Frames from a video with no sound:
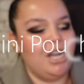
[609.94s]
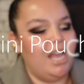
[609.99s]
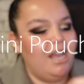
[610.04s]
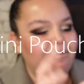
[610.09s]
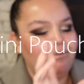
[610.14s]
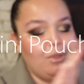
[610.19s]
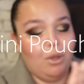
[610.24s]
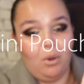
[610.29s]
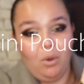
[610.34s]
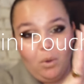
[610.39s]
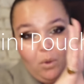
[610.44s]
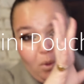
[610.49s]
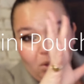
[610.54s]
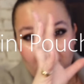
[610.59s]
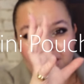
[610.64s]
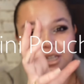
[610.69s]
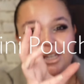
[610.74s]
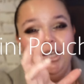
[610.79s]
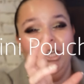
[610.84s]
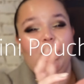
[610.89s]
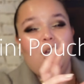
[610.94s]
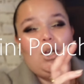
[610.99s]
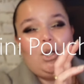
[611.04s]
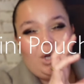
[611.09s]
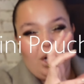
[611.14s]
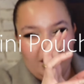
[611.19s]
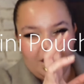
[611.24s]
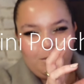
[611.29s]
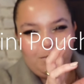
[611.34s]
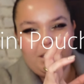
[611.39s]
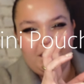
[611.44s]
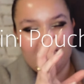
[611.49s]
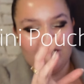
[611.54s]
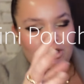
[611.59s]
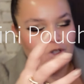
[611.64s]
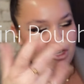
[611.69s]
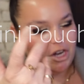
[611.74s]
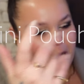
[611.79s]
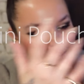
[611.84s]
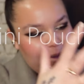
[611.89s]
I have the whole crossbody
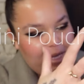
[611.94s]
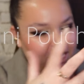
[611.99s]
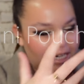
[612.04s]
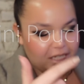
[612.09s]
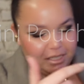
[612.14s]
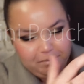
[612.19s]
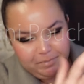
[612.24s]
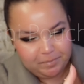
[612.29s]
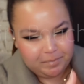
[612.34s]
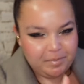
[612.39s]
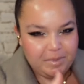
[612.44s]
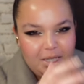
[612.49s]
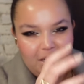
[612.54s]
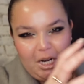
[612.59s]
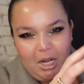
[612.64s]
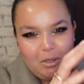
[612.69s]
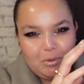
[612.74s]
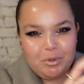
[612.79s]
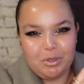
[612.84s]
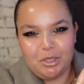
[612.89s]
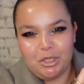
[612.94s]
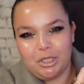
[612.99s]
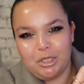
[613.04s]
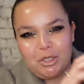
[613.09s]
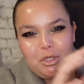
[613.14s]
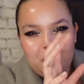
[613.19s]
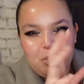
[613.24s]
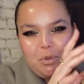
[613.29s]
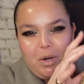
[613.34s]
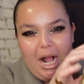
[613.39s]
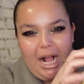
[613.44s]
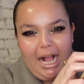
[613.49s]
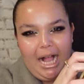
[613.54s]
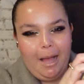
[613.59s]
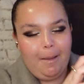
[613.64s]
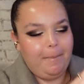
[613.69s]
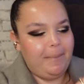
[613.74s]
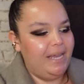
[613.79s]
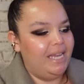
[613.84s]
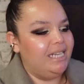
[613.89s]
strap kind of, you know, strung
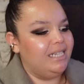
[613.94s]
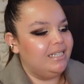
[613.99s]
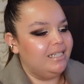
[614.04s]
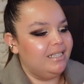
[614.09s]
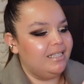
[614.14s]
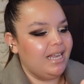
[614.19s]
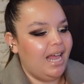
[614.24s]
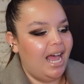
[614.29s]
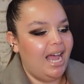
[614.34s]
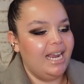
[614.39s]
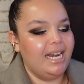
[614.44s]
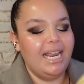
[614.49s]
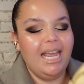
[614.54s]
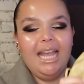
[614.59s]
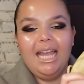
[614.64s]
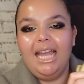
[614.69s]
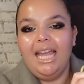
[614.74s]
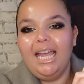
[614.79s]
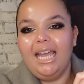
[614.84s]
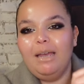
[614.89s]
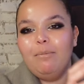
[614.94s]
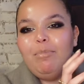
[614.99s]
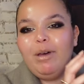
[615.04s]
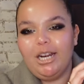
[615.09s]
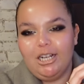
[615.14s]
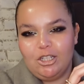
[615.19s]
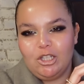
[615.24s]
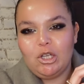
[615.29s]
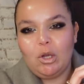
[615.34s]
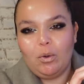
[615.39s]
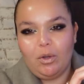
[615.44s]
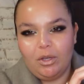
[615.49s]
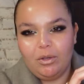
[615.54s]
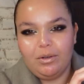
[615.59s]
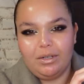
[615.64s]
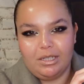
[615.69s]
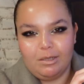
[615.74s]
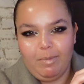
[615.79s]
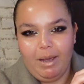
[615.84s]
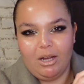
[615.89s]
up inside but it's so cute
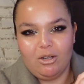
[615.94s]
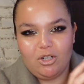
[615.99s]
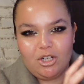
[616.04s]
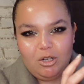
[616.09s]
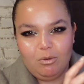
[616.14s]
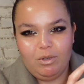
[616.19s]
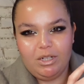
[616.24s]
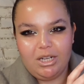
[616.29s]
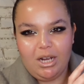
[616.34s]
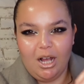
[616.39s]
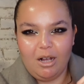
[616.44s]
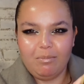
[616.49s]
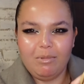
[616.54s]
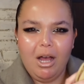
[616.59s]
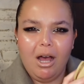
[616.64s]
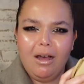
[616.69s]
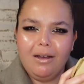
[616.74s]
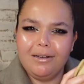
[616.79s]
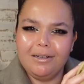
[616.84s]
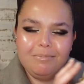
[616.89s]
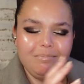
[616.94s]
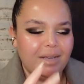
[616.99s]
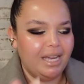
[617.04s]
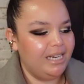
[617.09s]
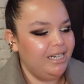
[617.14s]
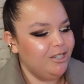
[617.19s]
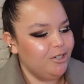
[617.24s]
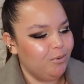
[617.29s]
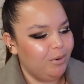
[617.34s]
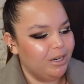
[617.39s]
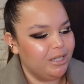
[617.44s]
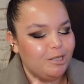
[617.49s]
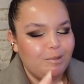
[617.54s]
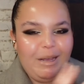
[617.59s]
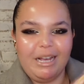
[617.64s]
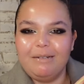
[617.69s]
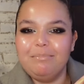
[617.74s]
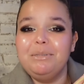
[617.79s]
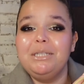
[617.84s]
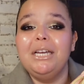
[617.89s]
as a pouch. Can we talk? Oh, I need to wear this
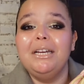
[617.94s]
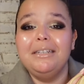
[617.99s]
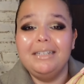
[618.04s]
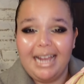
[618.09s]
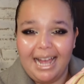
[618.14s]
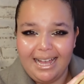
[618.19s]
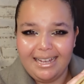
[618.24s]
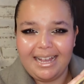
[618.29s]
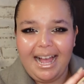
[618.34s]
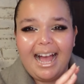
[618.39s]
bag today.